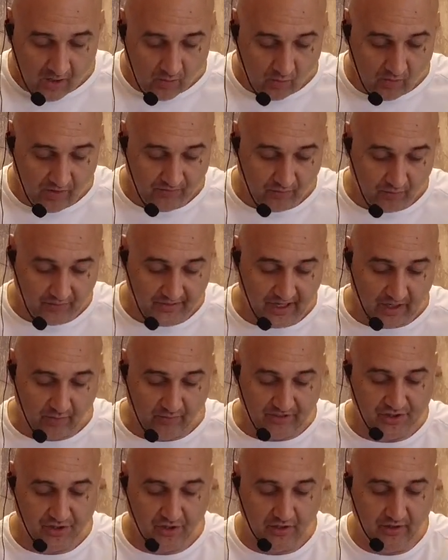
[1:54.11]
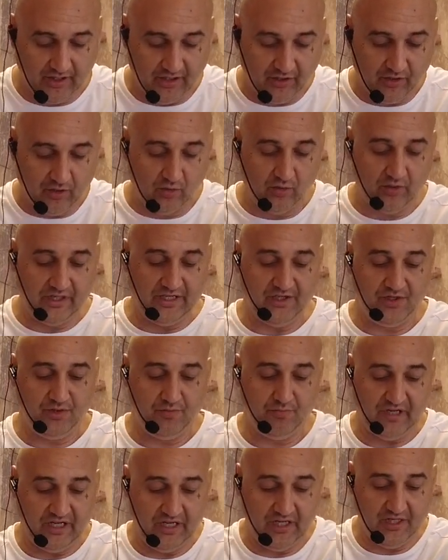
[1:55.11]
Wherefore now return and go in
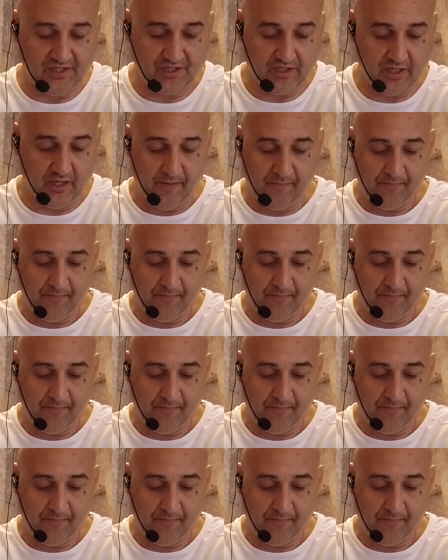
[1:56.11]
peace,